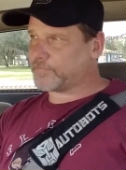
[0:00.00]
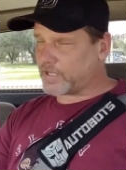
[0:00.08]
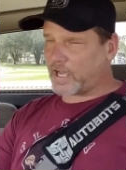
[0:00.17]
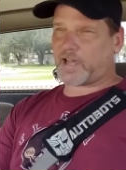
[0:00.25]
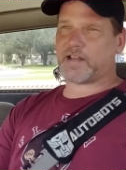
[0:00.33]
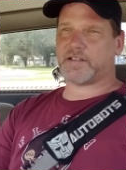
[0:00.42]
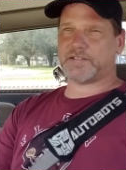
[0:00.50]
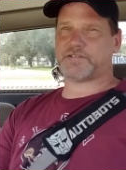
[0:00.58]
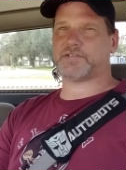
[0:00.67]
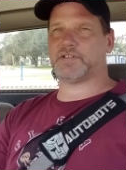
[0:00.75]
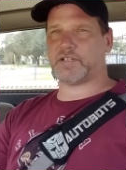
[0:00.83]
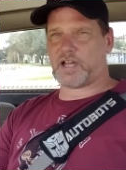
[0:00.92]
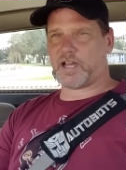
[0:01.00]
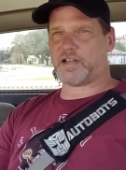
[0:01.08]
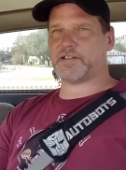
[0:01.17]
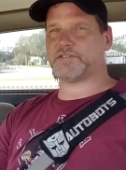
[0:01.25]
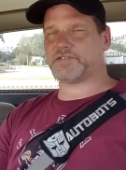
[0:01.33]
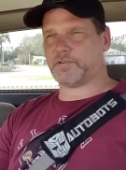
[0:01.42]
if God
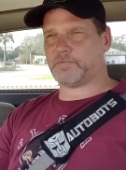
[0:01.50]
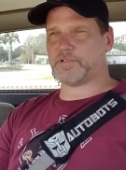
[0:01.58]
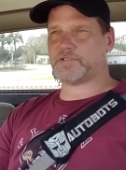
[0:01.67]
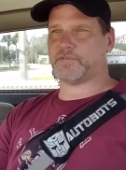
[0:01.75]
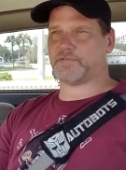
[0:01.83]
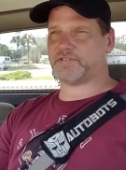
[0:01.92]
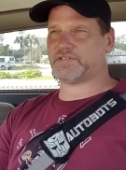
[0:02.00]
is so much of a